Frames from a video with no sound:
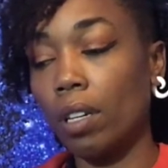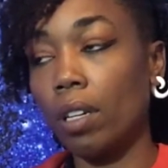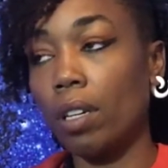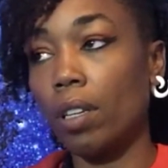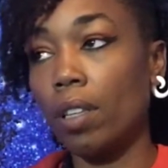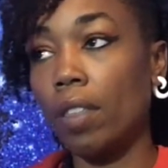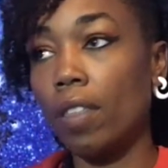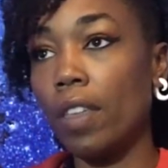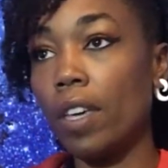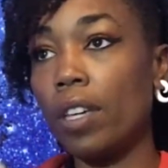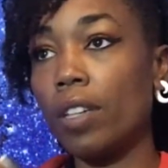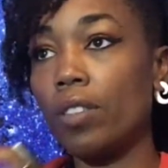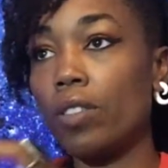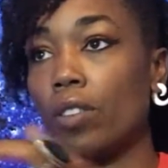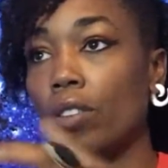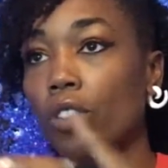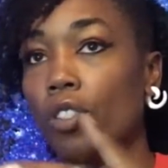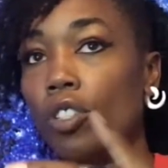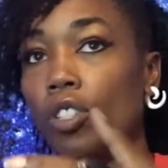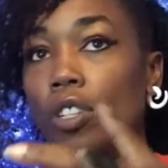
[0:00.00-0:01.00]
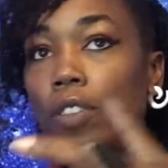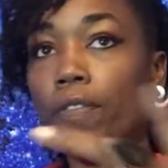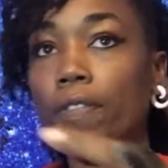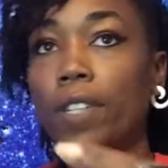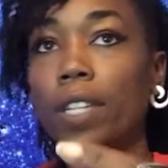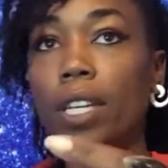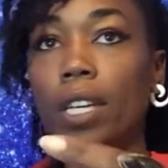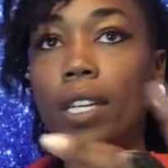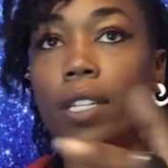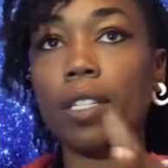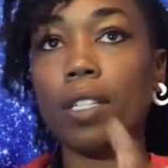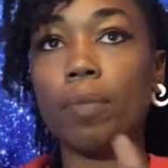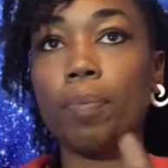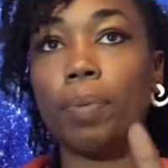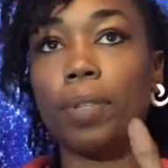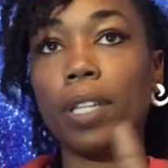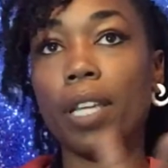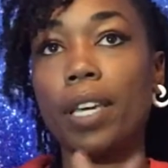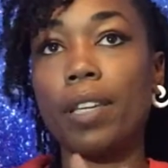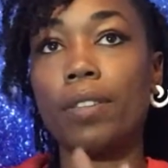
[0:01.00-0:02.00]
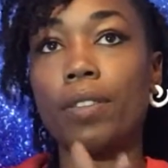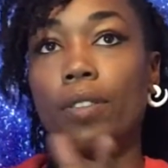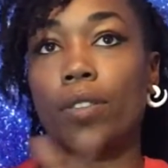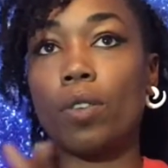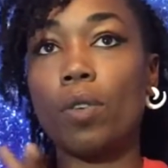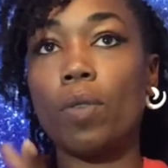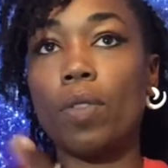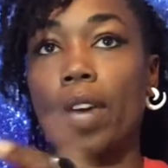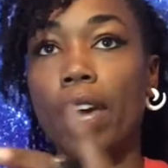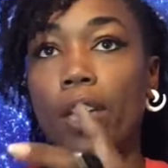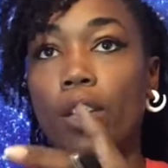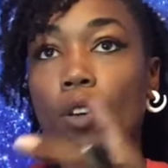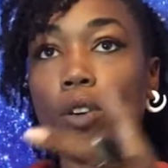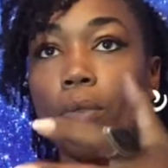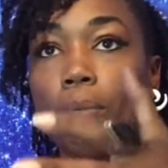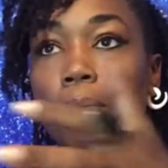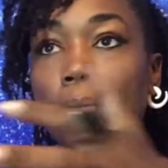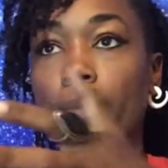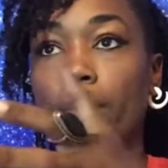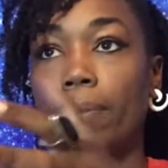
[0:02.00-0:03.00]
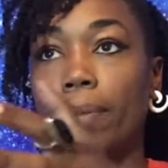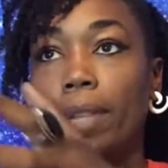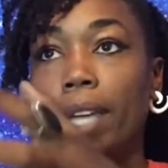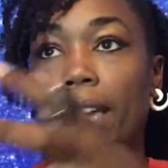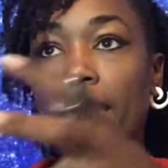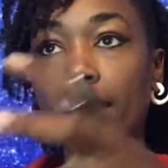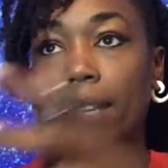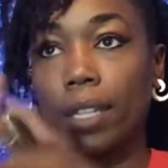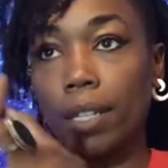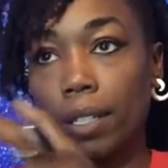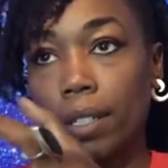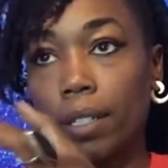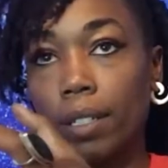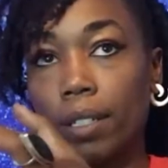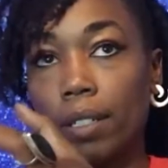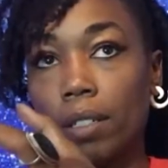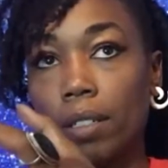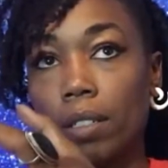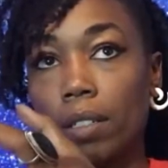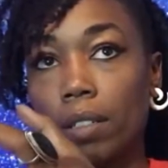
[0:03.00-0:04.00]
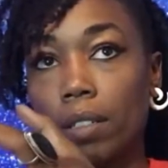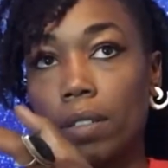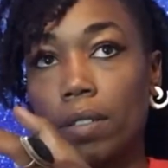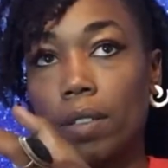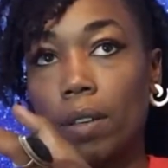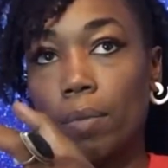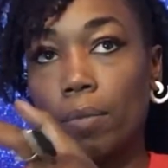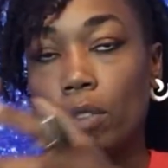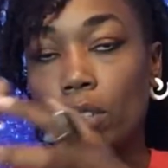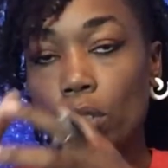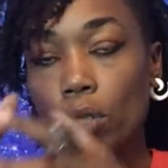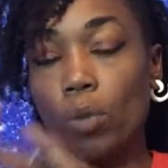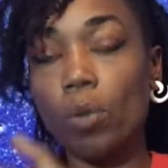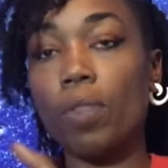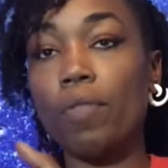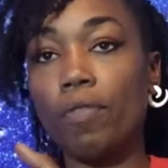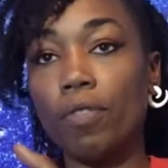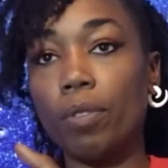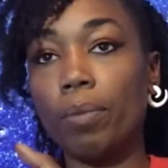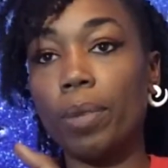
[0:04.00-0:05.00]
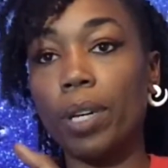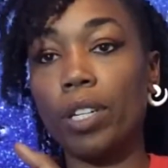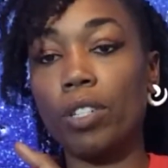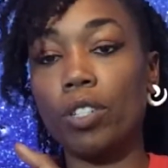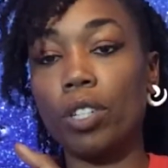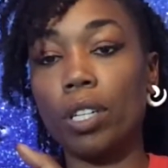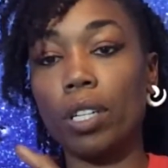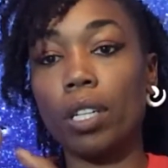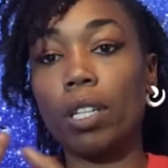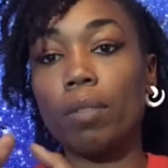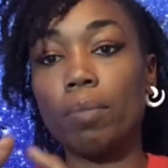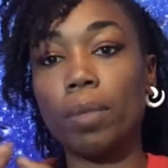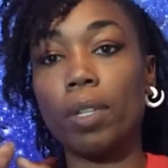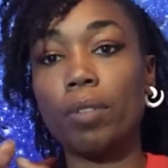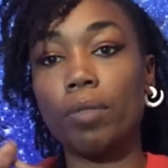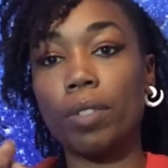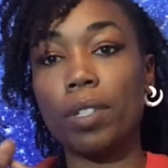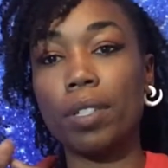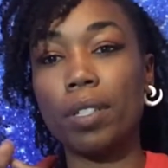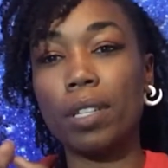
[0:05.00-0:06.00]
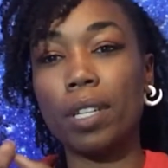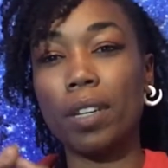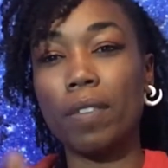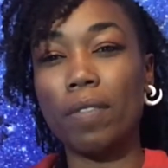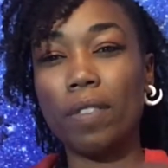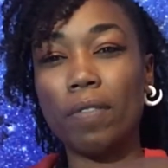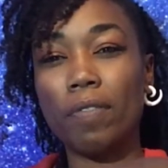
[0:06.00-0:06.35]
Things are shifting into place so that you're like, some new information can be received.